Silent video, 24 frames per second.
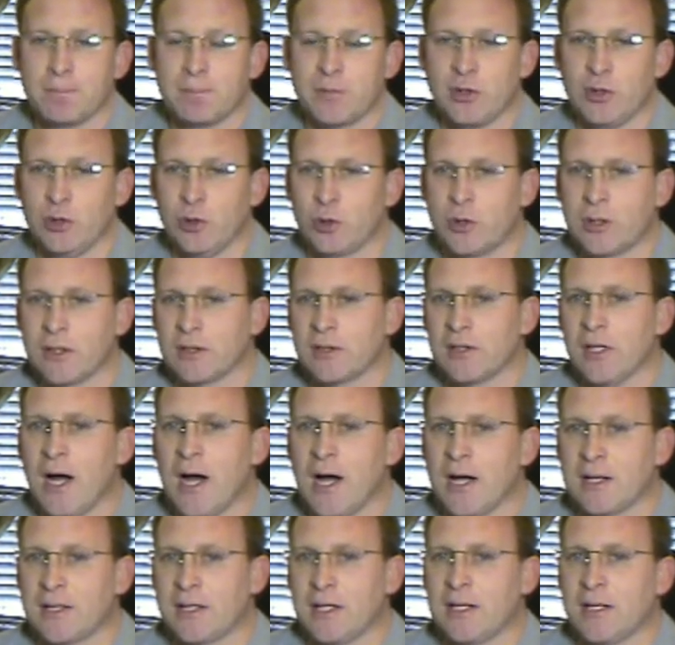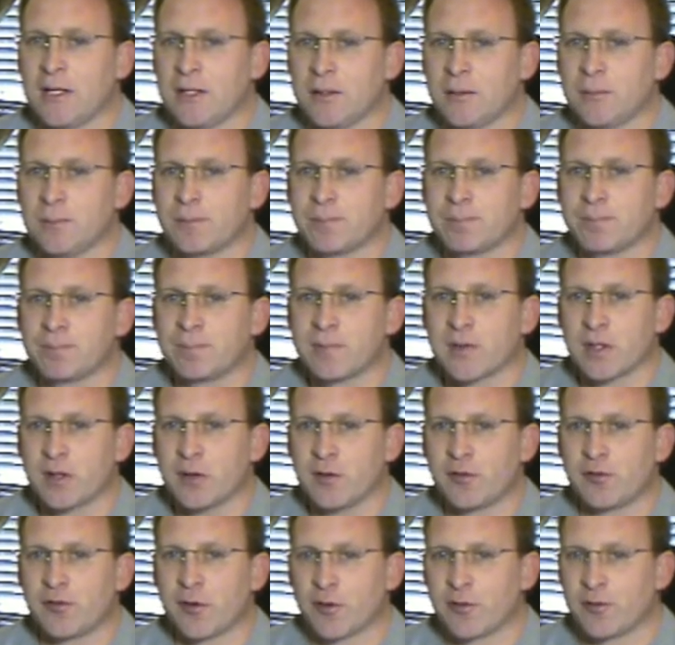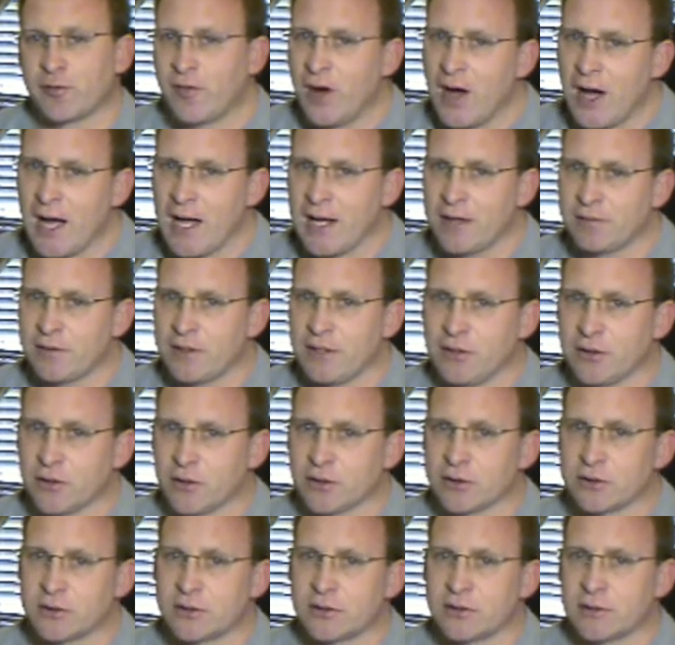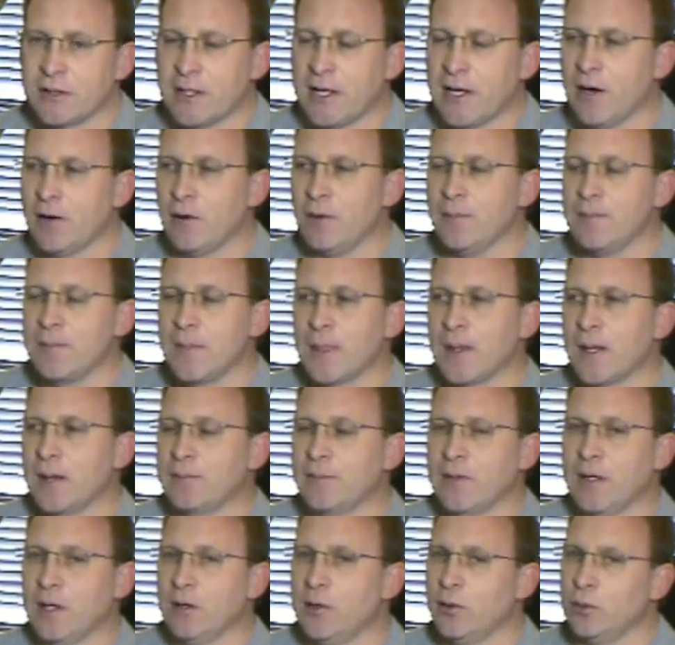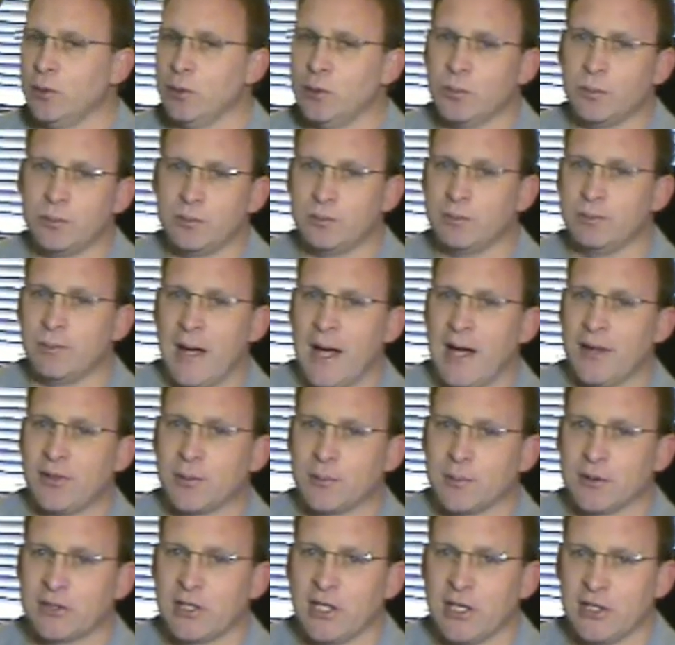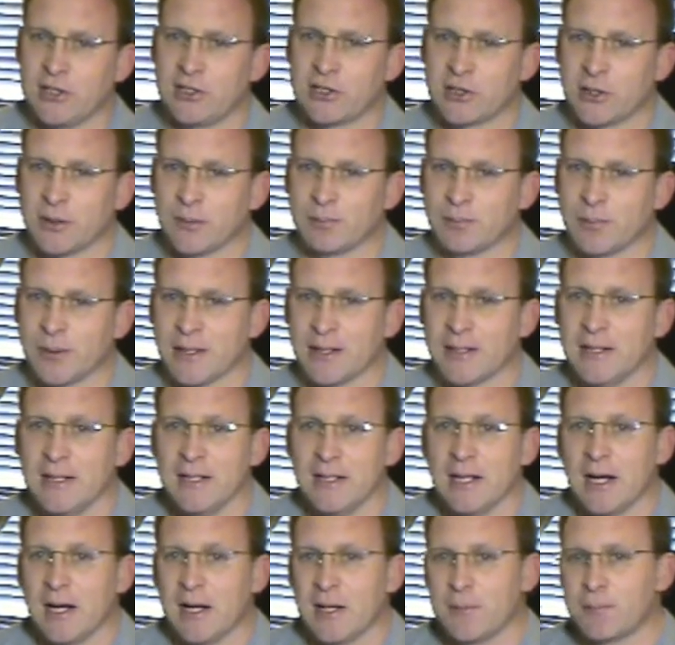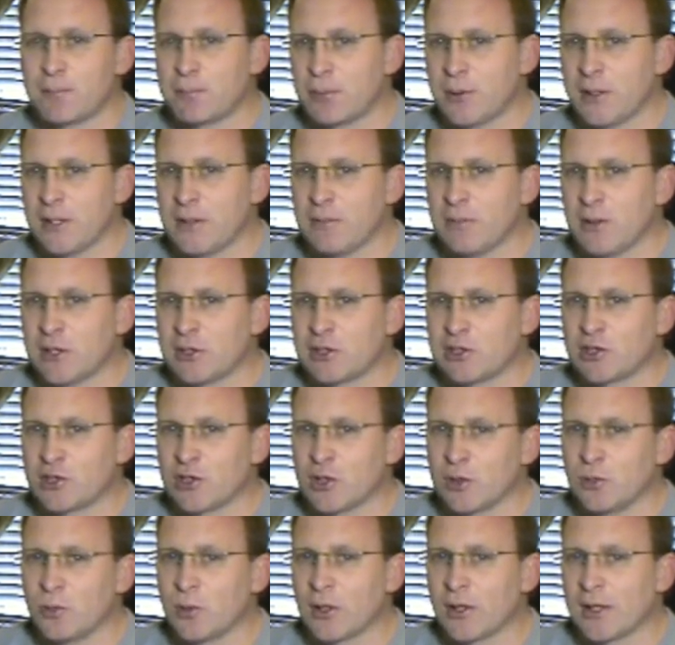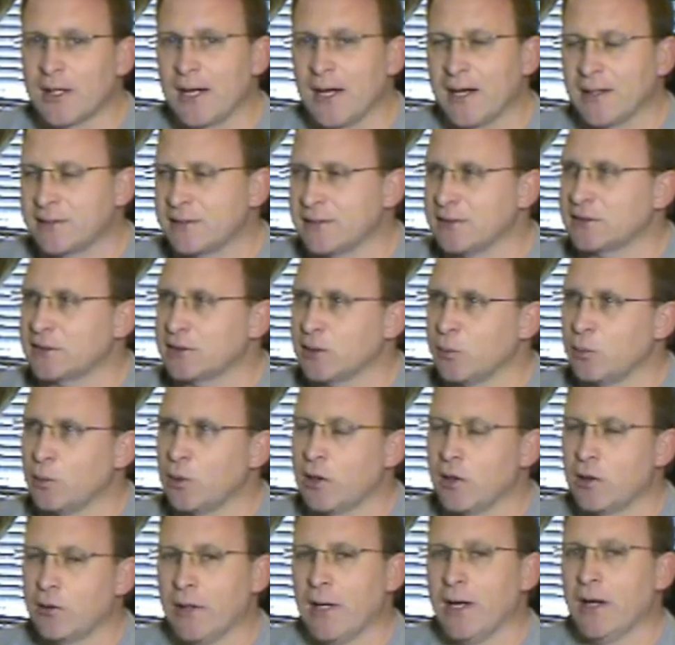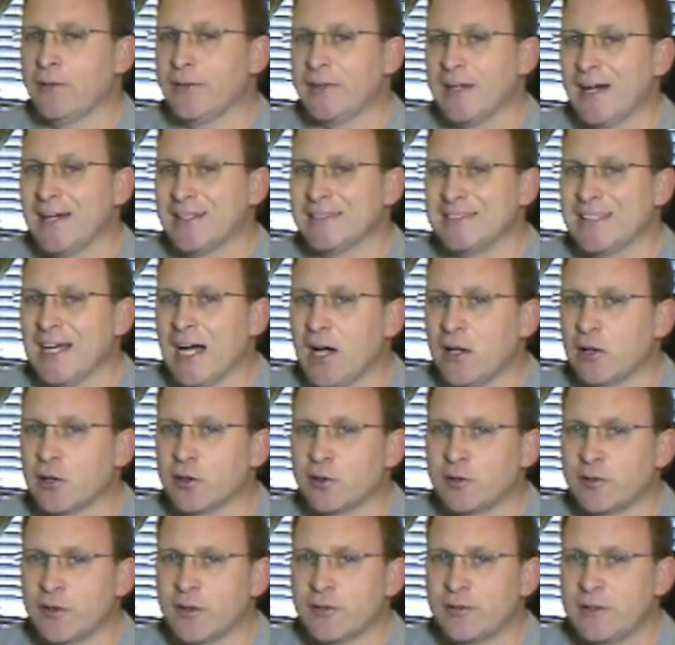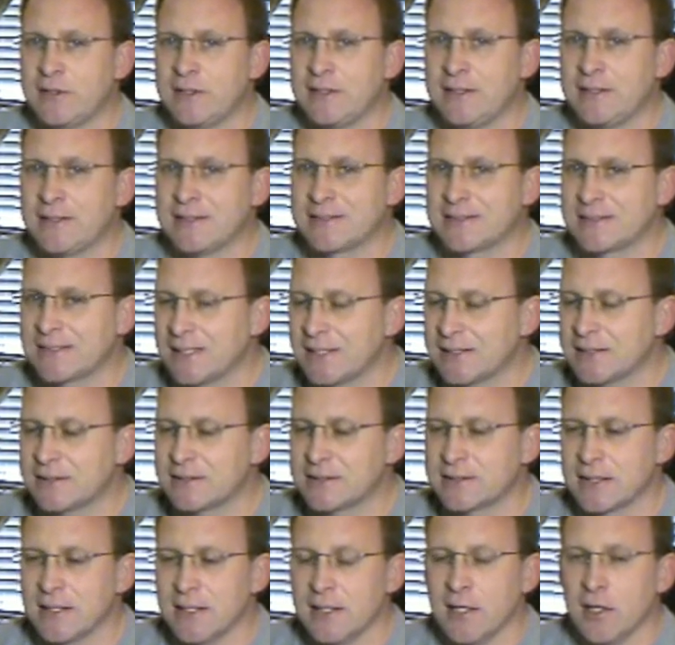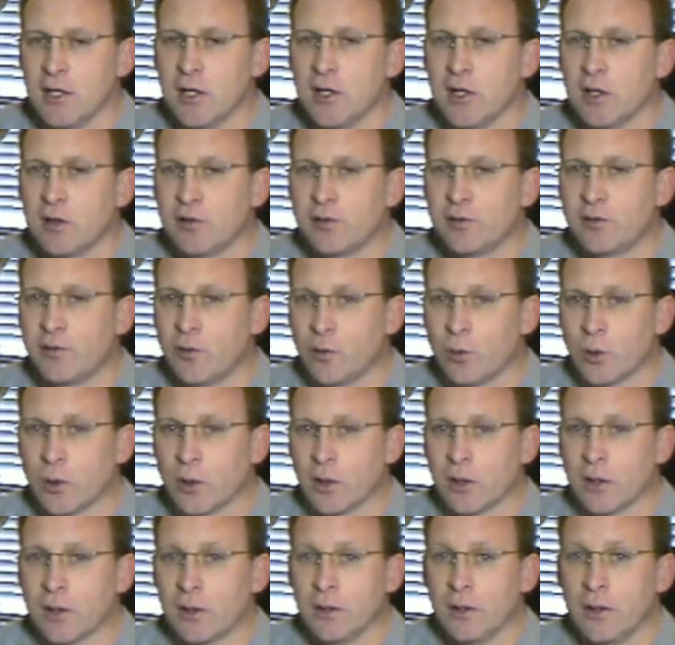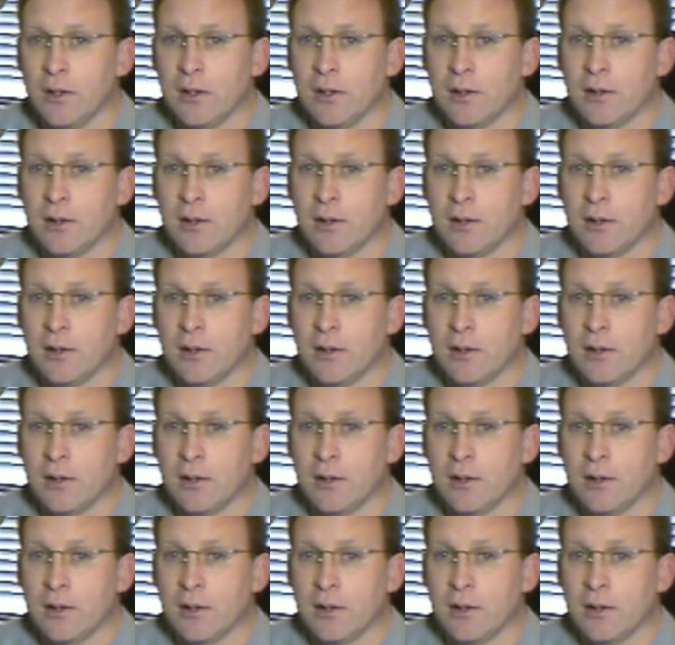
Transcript: you can lock in for 5 years. Now, I'm no mathematician, but it pretty much should work out to somewhere around $1.15 for